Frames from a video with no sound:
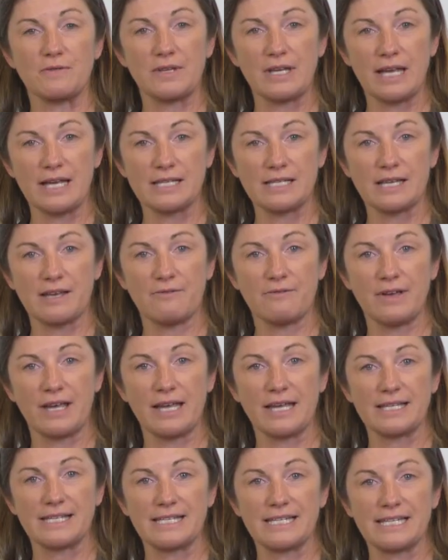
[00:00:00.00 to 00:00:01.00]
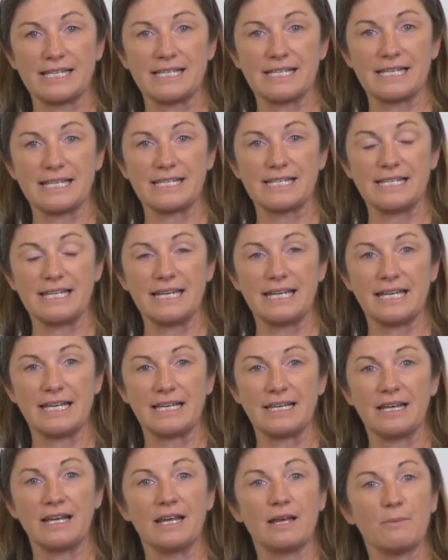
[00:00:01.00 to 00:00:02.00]
of the SF-ASD
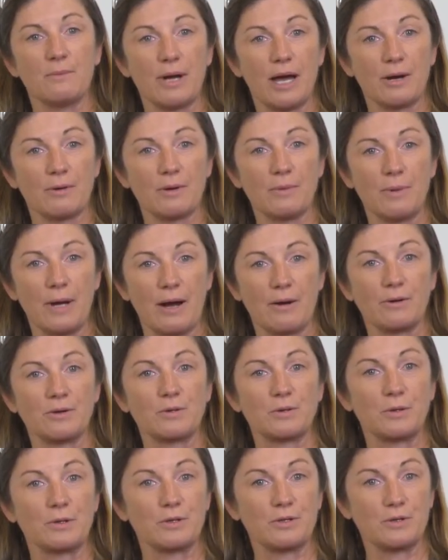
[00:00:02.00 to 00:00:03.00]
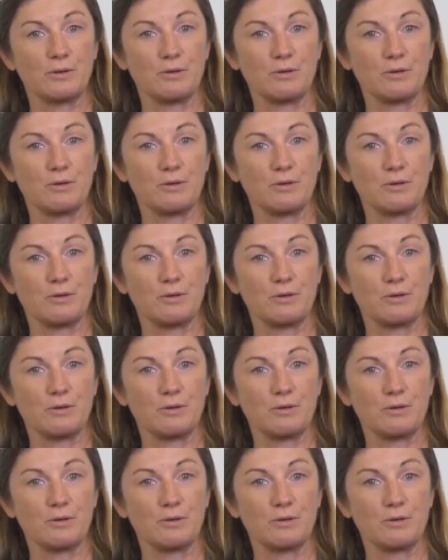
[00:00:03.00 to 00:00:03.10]
16 battery-powered torque